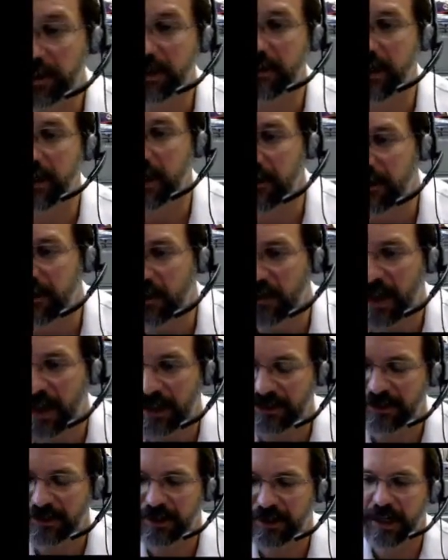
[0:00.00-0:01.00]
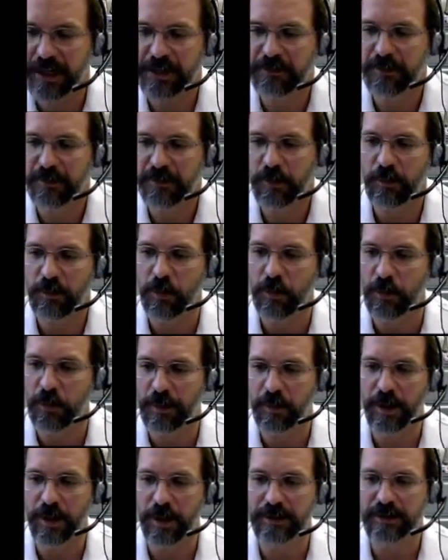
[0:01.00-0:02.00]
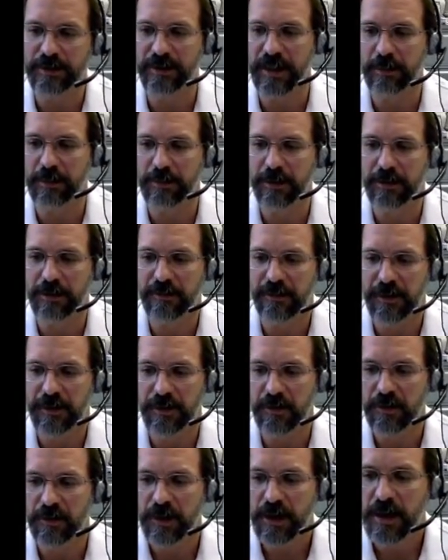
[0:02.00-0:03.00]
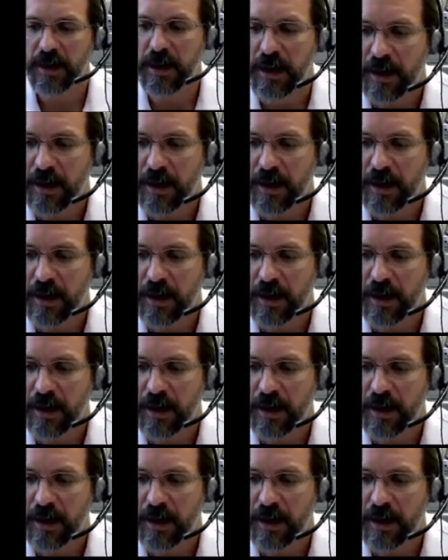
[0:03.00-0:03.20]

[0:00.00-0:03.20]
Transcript: we'll still get full oxygenation, but we won't be wasting that blood flow.